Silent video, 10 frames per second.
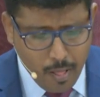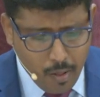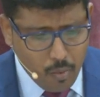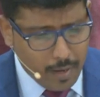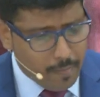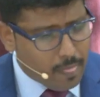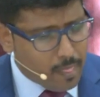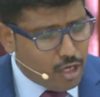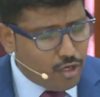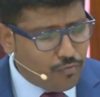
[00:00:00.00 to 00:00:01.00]
Well,
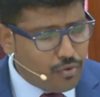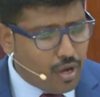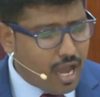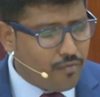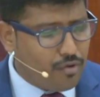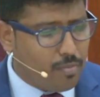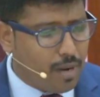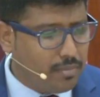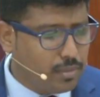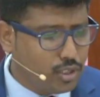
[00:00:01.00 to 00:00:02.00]
if you have your
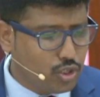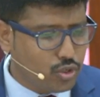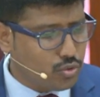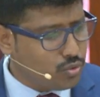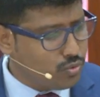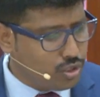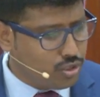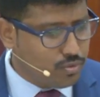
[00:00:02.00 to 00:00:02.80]
Bibles with you,